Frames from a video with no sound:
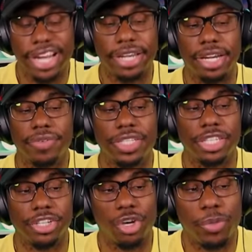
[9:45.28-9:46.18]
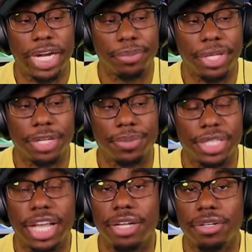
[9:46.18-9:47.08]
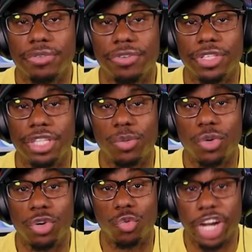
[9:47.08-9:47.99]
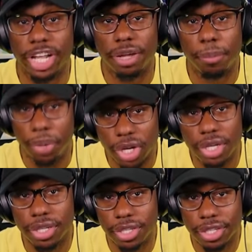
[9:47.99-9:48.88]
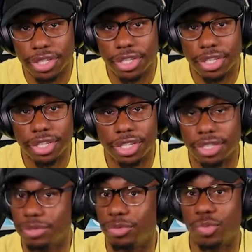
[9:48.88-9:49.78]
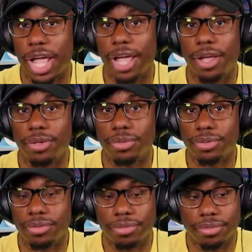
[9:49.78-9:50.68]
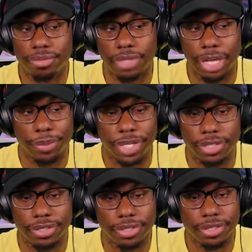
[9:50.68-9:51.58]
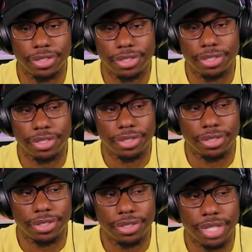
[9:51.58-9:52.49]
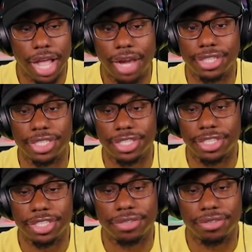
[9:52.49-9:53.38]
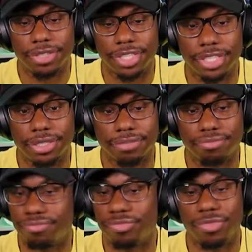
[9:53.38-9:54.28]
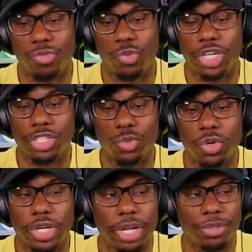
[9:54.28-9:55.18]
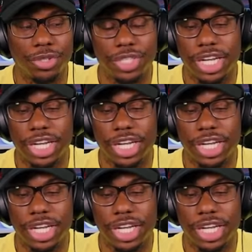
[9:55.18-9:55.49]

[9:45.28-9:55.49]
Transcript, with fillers: I ain't never seen nobody be upset for someone reading a book. Wow. I mean, honestly, that this, what does the world come to